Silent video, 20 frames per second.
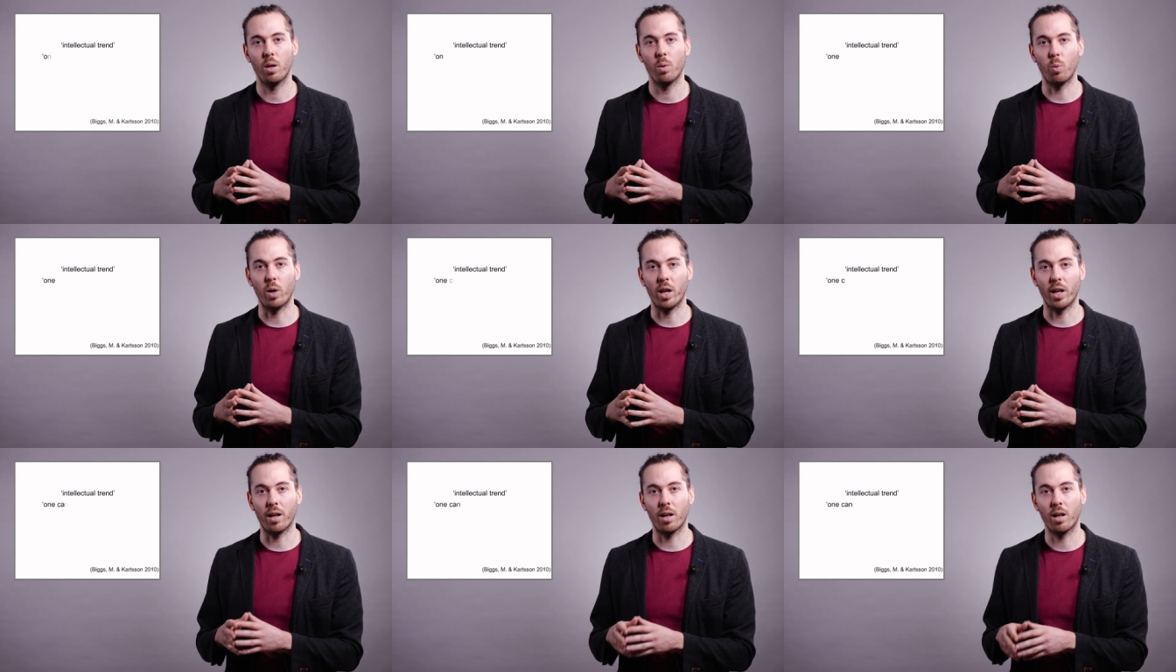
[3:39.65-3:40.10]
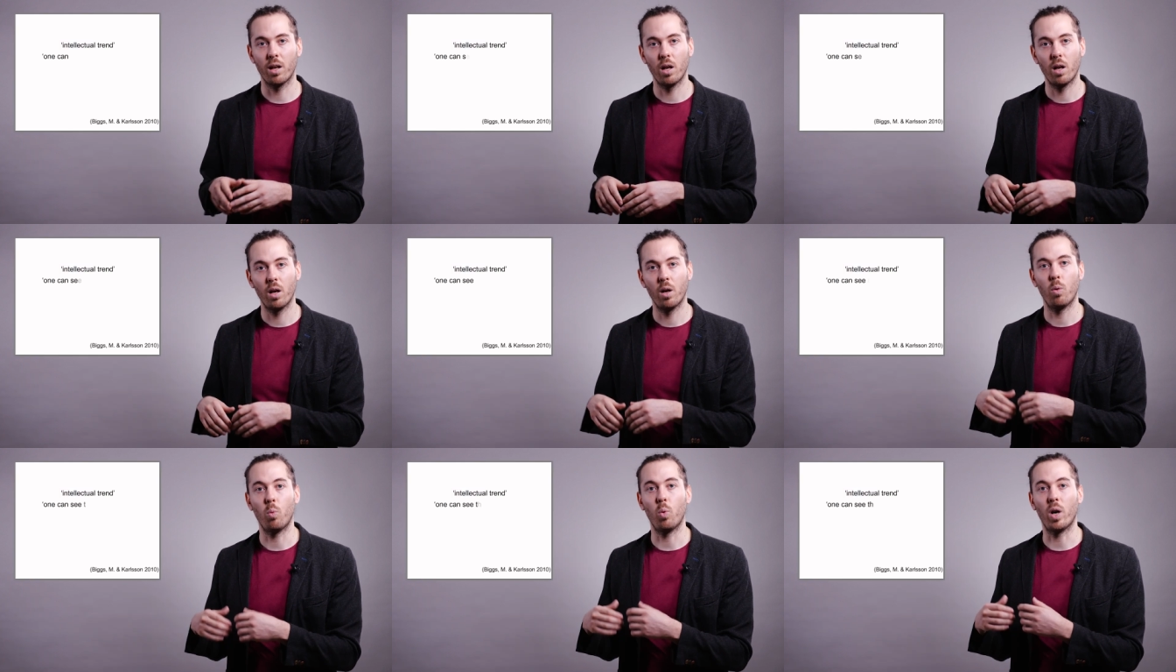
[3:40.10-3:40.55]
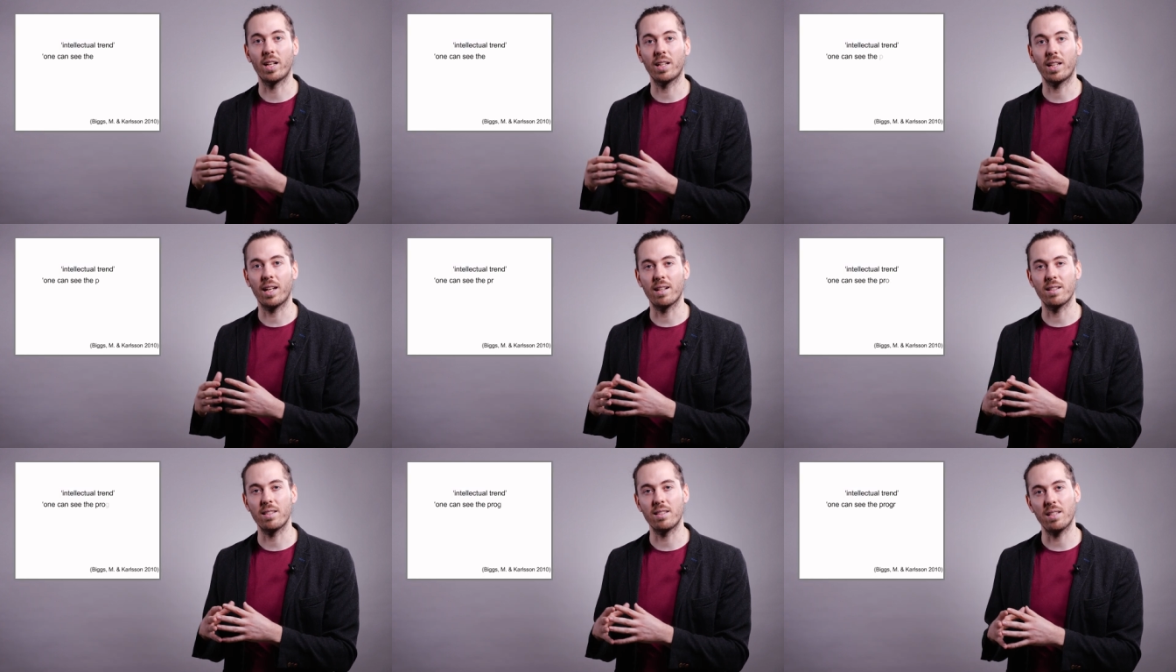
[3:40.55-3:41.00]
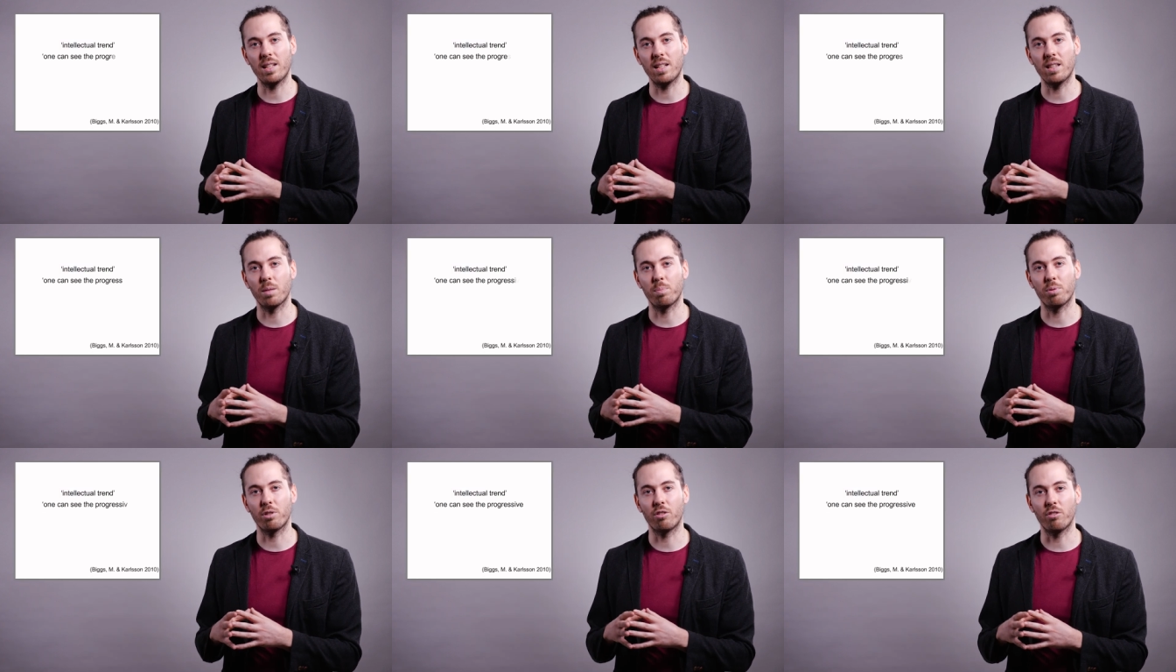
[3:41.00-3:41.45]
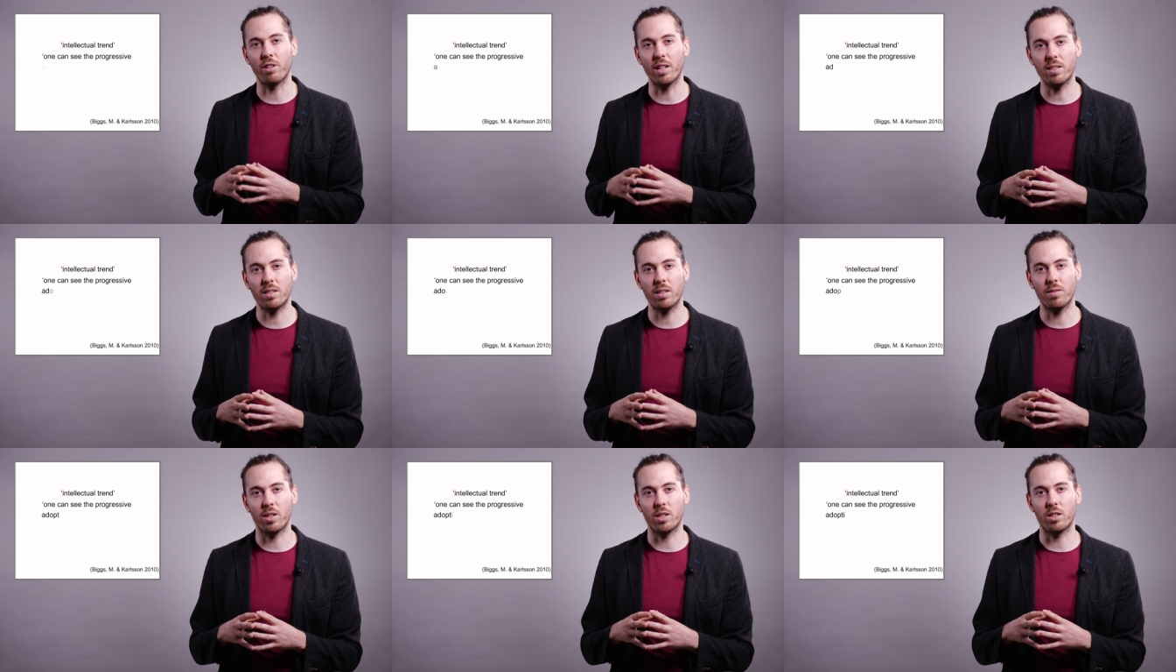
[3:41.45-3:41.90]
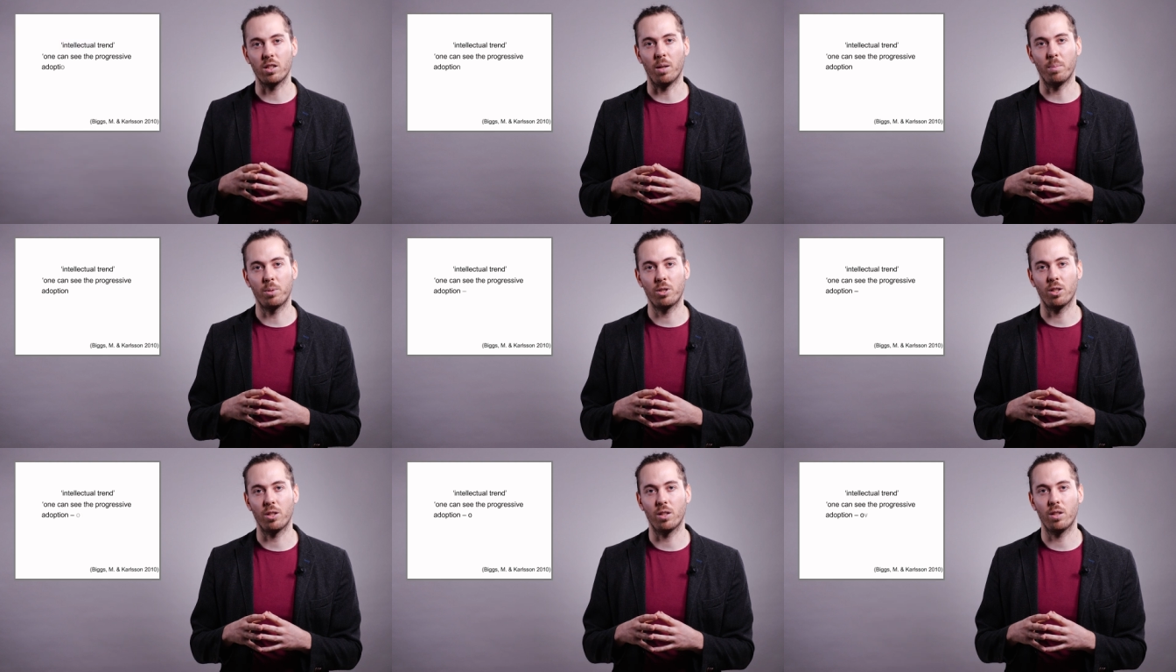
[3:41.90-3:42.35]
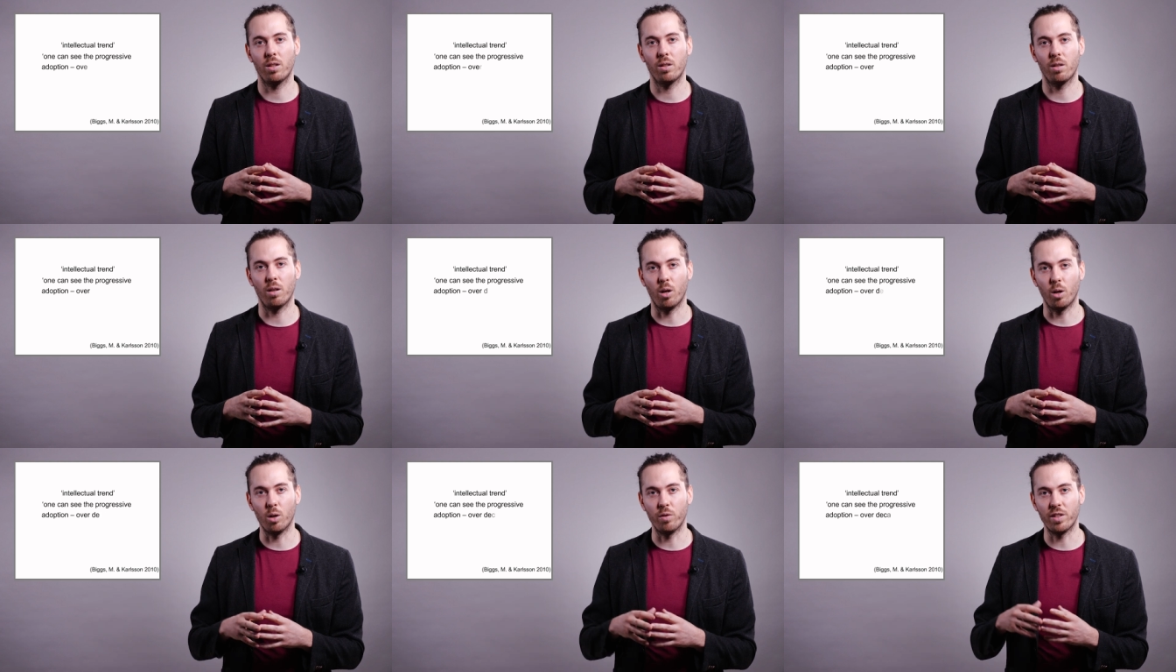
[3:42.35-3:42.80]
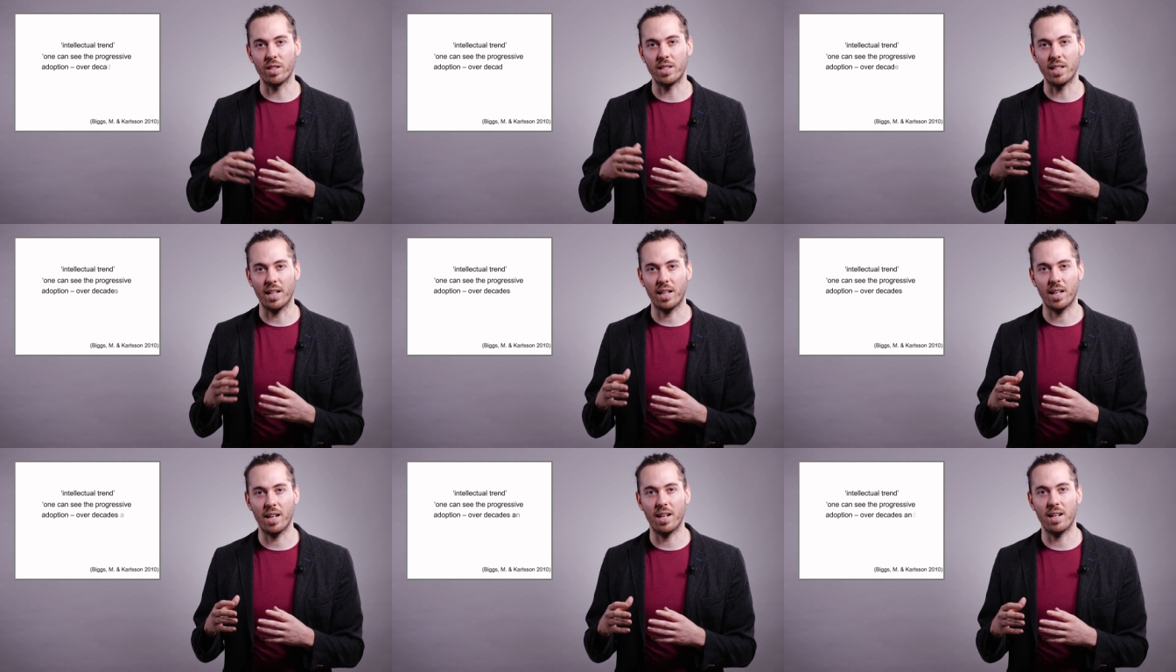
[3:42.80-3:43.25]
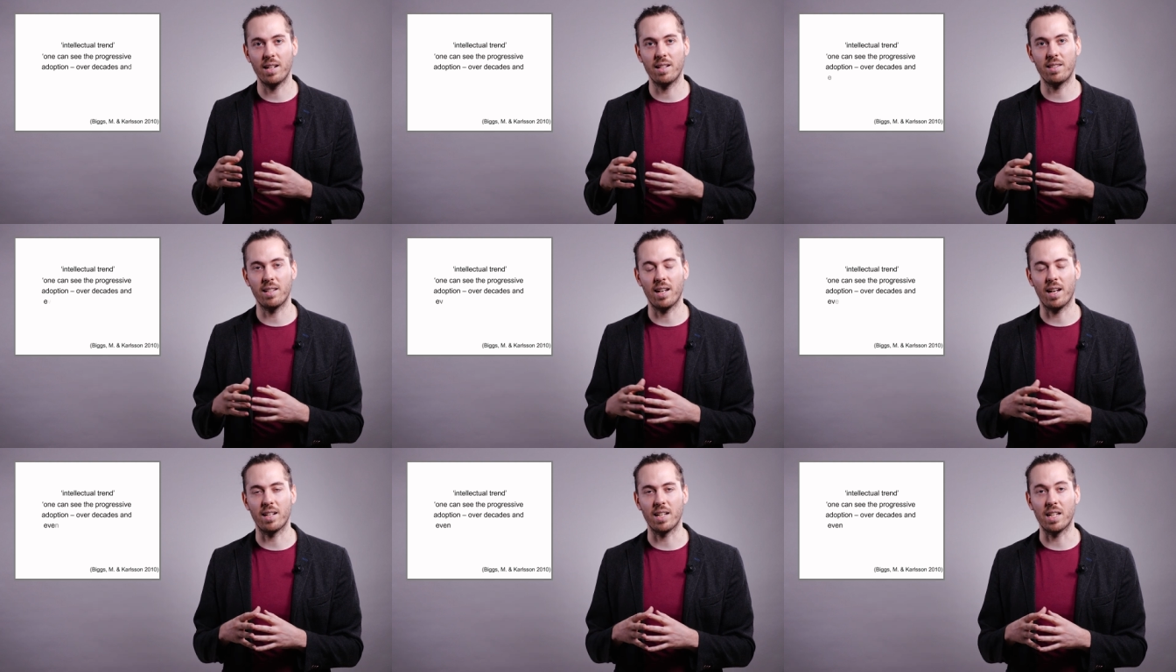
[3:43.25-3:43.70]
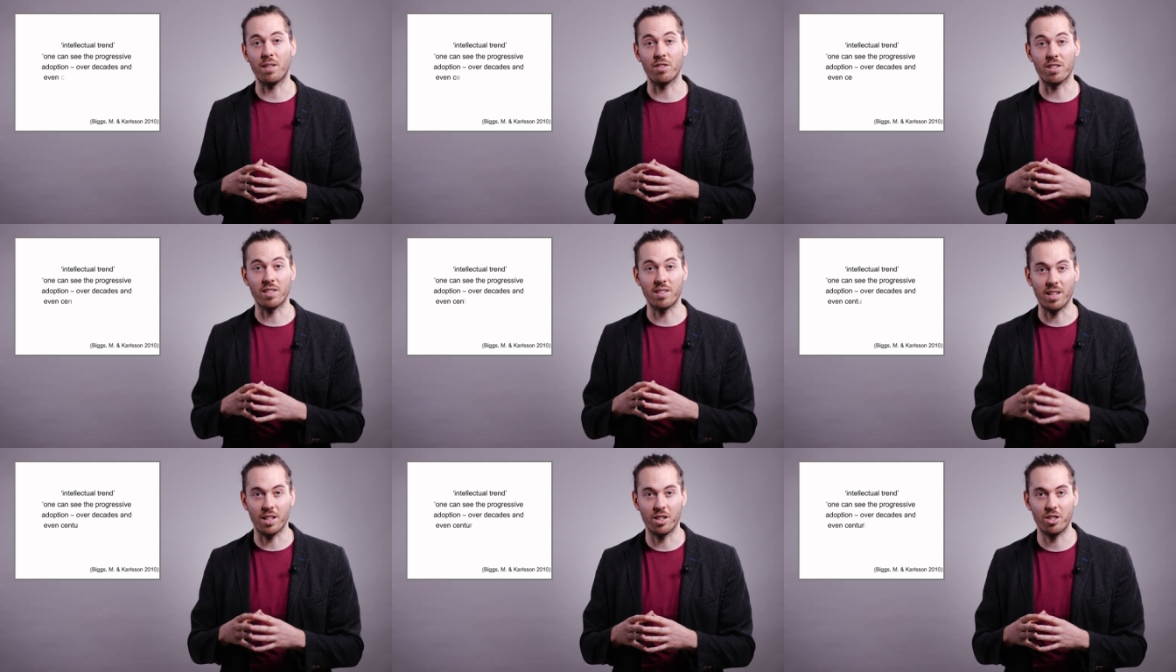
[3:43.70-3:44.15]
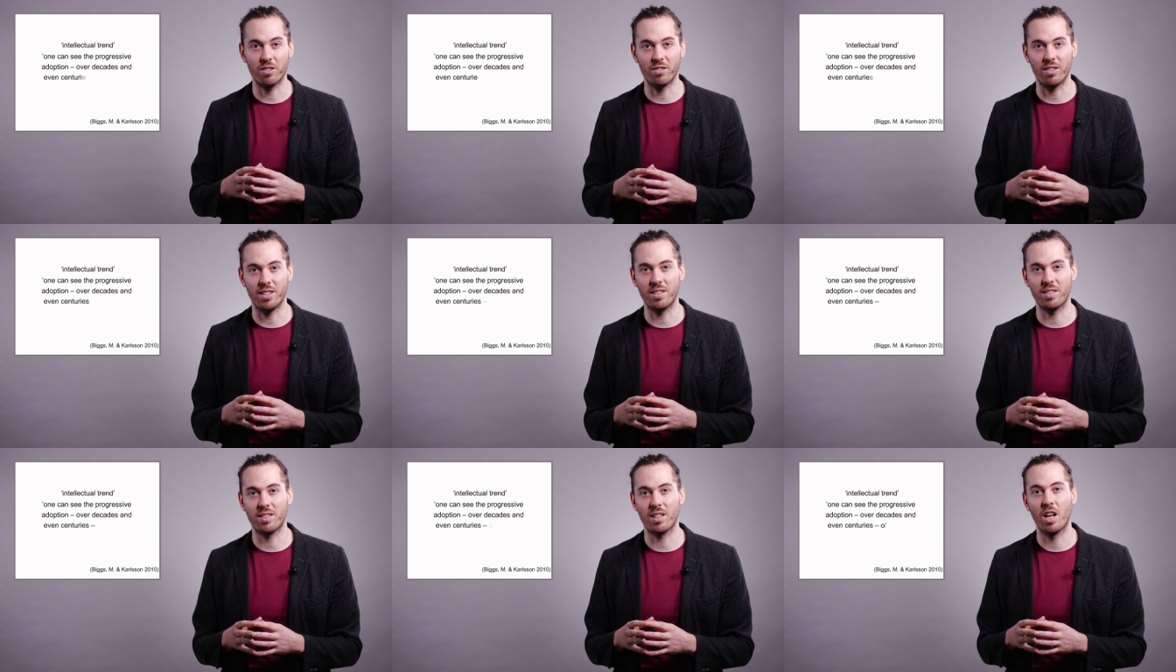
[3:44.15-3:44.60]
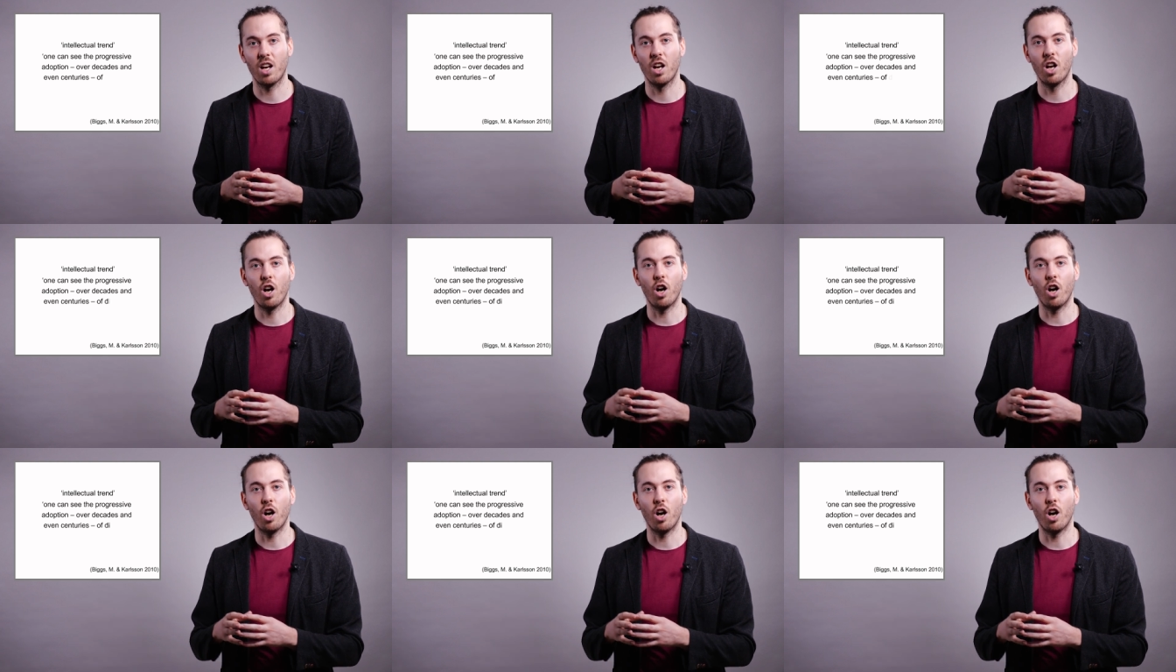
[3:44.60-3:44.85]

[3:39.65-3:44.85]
where one can see the progressive adoption over decades and even centuries